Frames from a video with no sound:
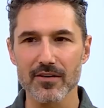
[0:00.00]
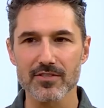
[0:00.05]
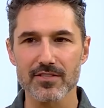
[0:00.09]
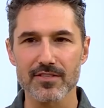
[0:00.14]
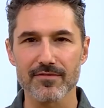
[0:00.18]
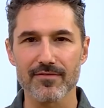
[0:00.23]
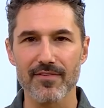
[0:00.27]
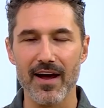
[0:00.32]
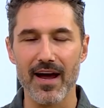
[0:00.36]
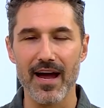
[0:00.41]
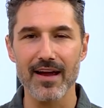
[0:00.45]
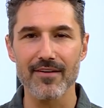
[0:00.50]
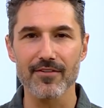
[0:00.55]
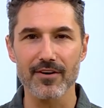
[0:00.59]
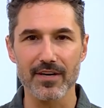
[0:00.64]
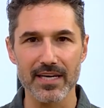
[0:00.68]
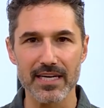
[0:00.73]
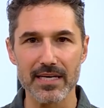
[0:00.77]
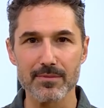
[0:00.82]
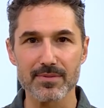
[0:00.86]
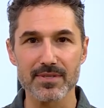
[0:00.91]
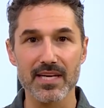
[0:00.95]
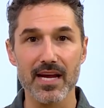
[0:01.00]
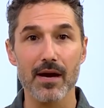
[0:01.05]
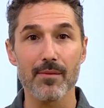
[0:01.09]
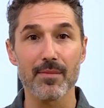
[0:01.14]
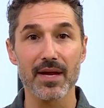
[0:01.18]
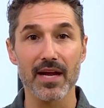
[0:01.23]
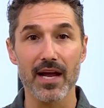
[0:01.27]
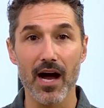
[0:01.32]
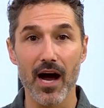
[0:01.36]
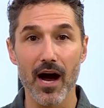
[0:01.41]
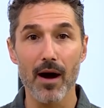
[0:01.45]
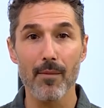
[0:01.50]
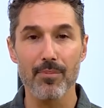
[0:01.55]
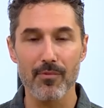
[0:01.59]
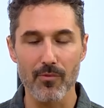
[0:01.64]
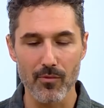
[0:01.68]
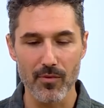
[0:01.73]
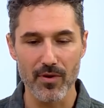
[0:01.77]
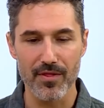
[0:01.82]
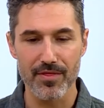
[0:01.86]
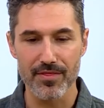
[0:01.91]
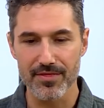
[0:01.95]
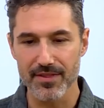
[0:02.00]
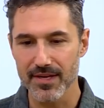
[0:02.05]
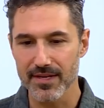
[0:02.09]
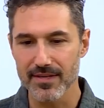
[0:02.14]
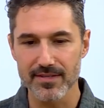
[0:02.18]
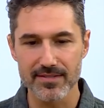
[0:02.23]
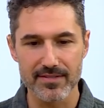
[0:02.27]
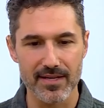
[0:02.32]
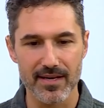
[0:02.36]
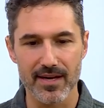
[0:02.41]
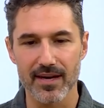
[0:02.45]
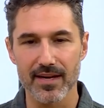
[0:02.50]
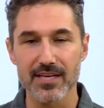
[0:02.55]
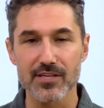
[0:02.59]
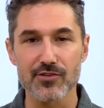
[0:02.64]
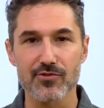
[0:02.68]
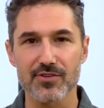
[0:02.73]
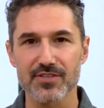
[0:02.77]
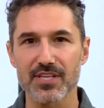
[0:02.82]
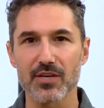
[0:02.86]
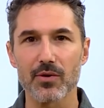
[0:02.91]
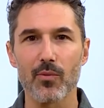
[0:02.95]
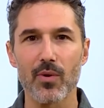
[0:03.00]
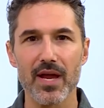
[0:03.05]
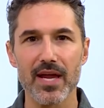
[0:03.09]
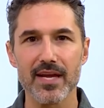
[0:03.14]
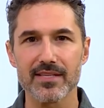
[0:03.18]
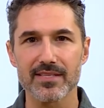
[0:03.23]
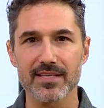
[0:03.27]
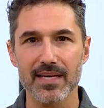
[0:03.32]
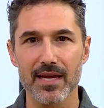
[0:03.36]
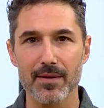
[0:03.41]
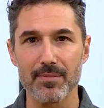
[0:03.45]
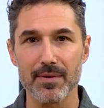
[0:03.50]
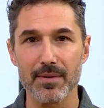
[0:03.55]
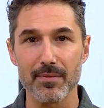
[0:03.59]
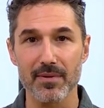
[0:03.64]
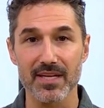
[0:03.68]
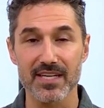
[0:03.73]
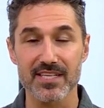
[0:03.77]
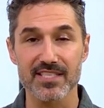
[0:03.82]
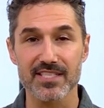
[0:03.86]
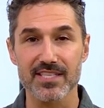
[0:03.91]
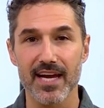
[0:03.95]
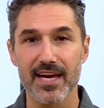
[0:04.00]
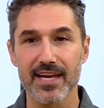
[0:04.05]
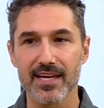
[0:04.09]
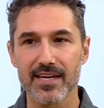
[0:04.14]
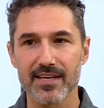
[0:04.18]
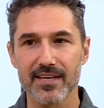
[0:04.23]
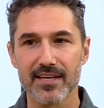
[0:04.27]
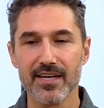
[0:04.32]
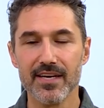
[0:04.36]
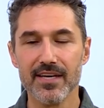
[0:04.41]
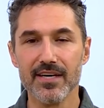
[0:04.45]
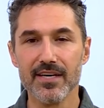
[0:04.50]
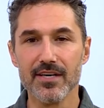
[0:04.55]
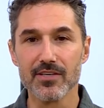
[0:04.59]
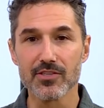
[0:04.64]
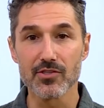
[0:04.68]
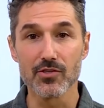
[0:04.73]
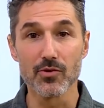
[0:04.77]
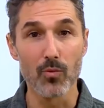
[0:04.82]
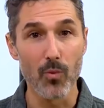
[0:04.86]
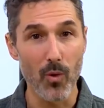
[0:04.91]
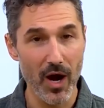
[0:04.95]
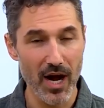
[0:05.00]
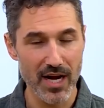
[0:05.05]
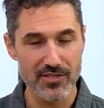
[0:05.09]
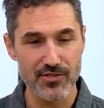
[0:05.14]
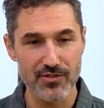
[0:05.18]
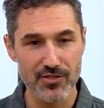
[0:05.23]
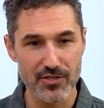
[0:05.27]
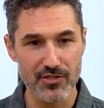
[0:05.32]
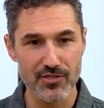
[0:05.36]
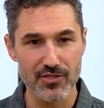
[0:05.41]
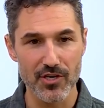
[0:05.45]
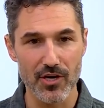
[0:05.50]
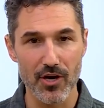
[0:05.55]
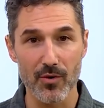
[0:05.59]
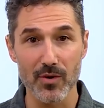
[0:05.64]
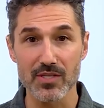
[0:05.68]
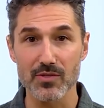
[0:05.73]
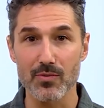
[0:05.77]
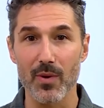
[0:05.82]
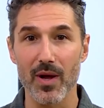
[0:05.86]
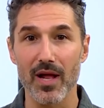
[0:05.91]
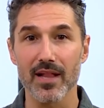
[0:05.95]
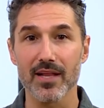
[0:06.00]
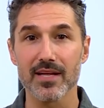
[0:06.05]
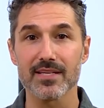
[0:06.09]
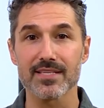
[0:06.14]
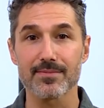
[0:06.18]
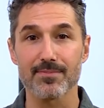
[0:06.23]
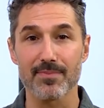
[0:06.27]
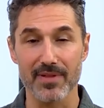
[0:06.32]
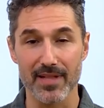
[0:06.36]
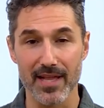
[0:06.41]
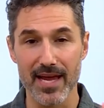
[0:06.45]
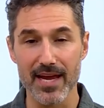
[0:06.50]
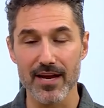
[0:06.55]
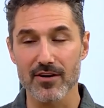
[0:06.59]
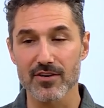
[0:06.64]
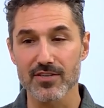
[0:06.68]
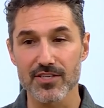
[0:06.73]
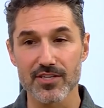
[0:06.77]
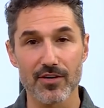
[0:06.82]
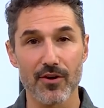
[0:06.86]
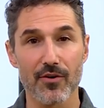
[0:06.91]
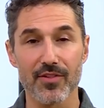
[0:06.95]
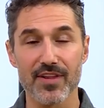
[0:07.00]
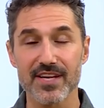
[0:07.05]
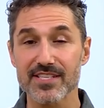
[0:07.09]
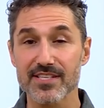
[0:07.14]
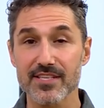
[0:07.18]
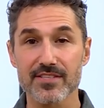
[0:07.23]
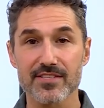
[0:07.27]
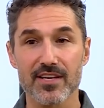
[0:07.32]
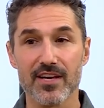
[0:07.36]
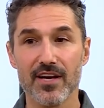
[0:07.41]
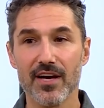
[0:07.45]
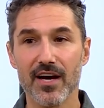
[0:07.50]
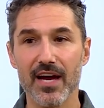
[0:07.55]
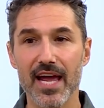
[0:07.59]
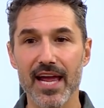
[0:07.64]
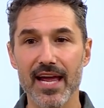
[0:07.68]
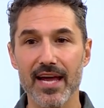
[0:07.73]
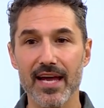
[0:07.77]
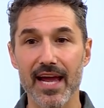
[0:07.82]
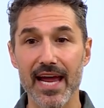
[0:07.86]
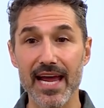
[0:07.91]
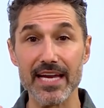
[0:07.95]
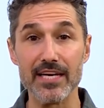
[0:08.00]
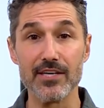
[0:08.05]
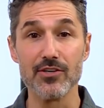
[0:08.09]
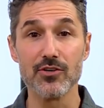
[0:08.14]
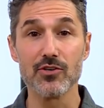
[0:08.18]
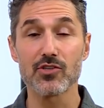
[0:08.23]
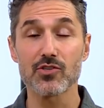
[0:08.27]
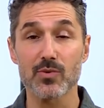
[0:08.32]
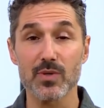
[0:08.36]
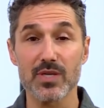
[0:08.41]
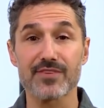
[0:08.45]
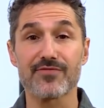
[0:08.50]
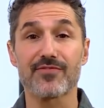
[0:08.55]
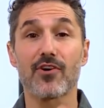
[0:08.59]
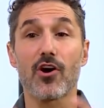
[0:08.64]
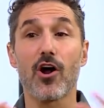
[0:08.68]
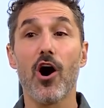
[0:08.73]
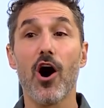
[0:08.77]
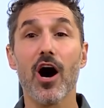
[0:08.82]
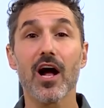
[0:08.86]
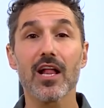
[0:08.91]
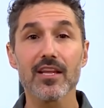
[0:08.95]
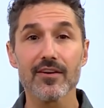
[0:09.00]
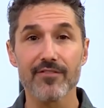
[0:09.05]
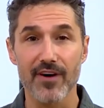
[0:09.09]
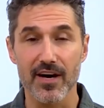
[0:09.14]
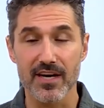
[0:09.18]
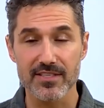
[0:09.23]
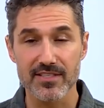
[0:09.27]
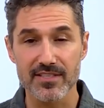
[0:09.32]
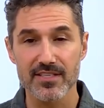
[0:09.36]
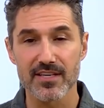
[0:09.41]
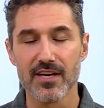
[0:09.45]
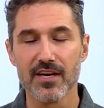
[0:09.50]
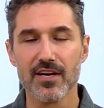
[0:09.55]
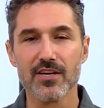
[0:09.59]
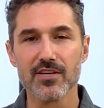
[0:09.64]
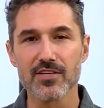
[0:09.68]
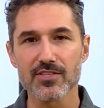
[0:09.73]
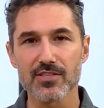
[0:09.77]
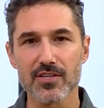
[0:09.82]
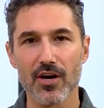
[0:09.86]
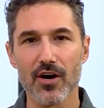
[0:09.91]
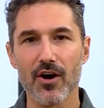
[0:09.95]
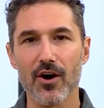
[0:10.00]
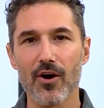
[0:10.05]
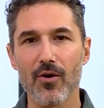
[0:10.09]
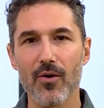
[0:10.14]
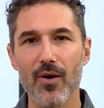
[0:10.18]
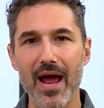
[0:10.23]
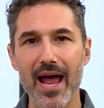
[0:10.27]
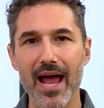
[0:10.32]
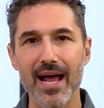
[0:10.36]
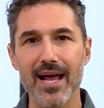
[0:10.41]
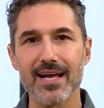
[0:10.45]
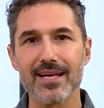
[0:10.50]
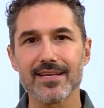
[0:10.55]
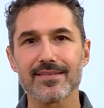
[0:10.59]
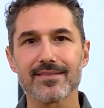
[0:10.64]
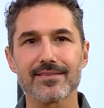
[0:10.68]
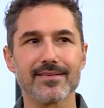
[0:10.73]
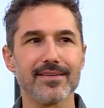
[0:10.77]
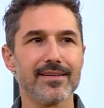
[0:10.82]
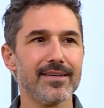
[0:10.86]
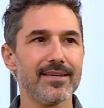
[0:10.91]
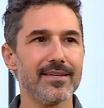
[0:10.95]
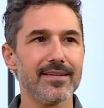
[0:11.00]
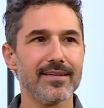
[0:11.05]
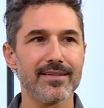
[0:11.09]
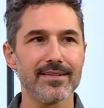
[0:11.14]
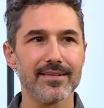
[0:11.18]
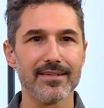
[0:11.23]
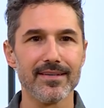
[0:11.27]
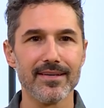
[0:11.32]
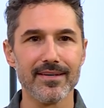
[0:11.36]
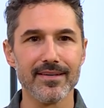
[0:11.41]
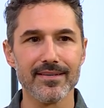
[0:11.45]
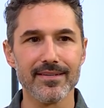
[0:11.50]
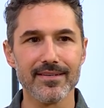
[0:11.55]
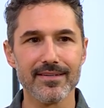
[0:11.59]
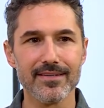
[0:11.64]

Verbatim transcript: how Survivor keeps coming up with these uh, interesting ways to get people excited to watch the show as well as players. You know, this is a new twist for all of us. So as the